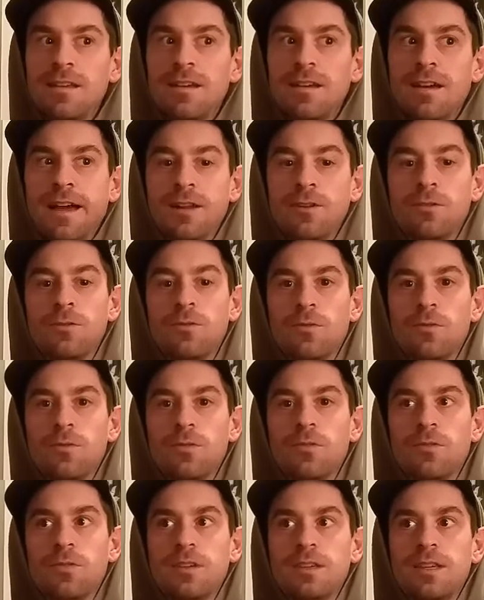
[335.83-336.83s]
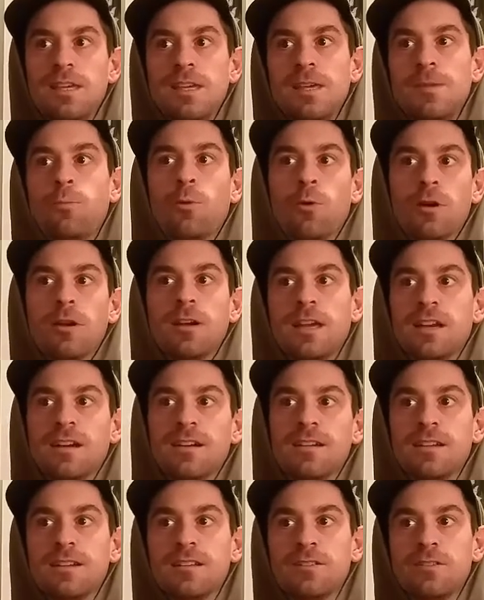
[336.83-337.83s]
I don't keep working on
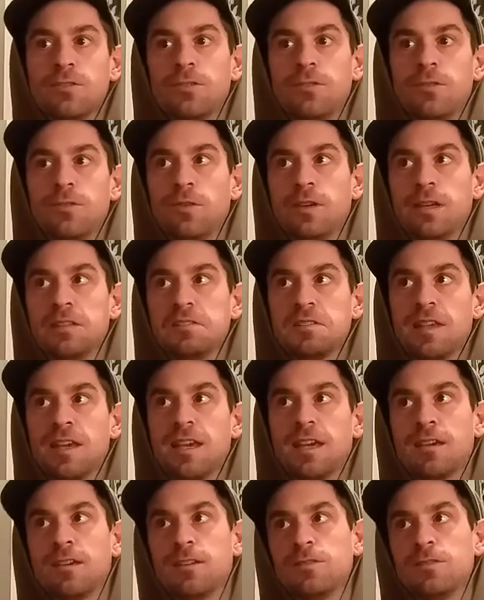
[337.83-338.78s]
it till it's like